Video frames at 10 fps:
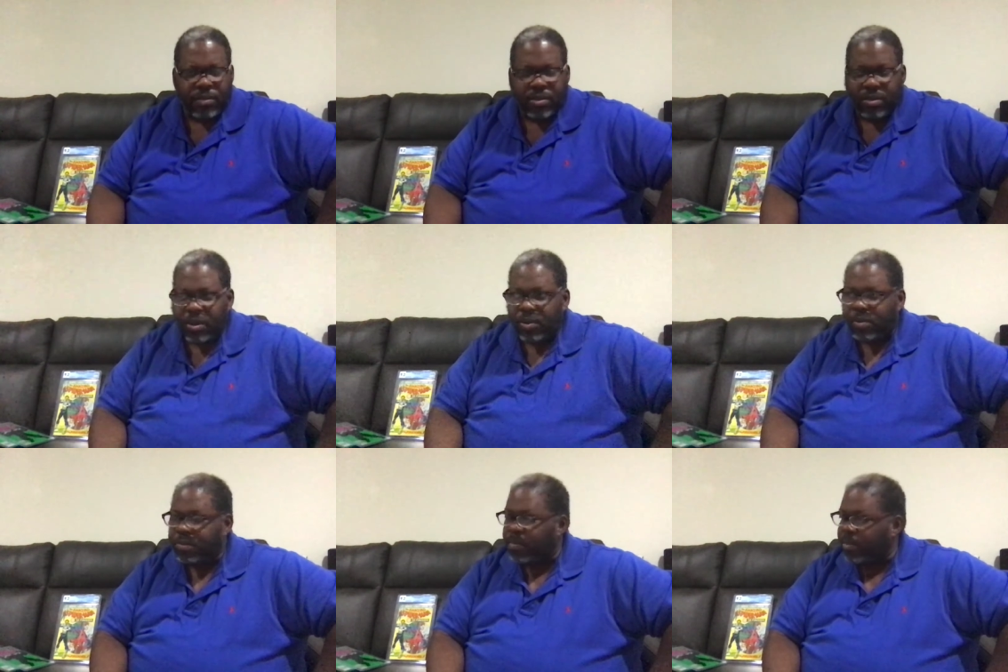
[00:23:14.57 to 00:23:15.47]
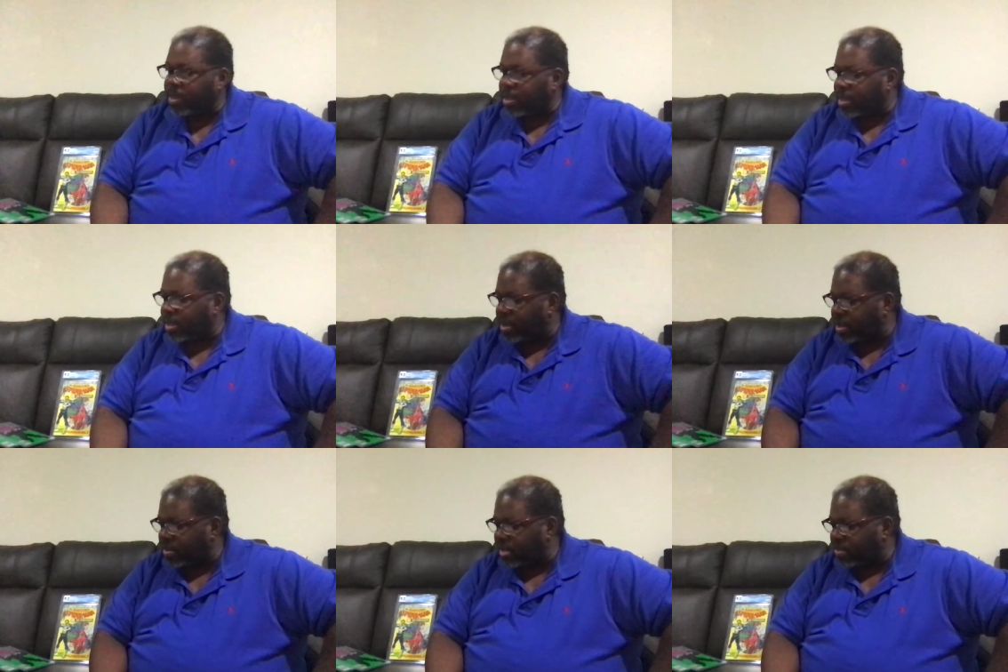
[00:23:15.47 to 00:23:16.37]
So
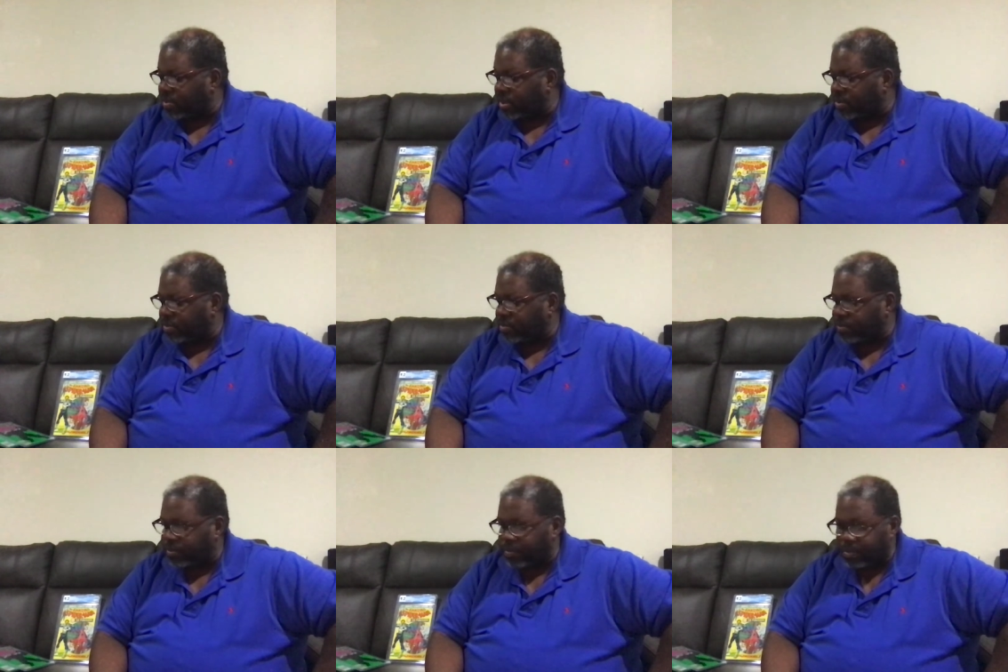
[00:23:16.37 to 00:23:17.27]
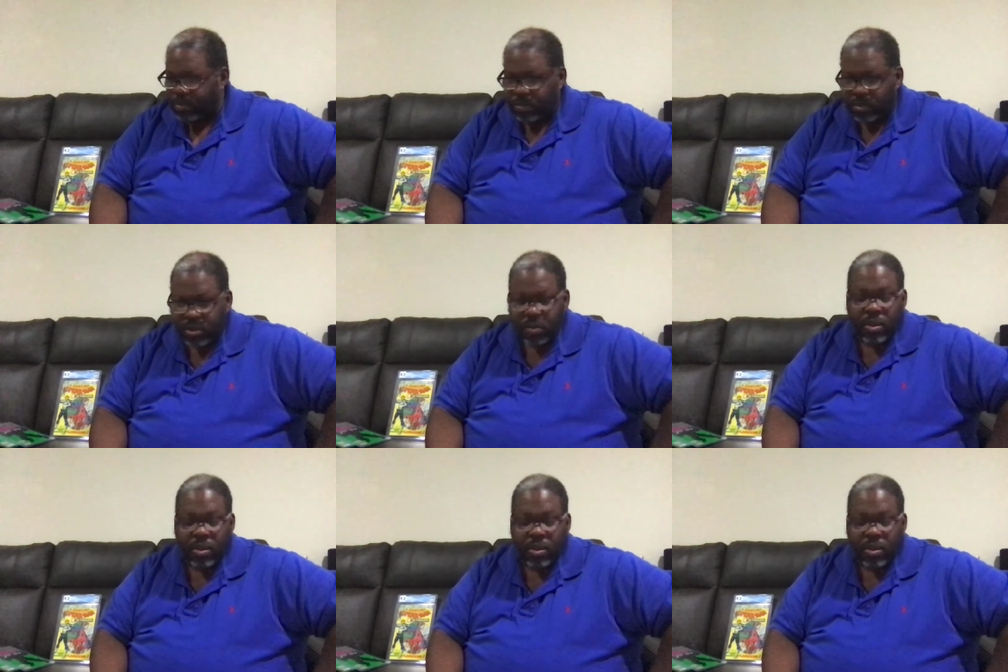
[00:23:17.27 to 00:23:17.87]
that's what I do. So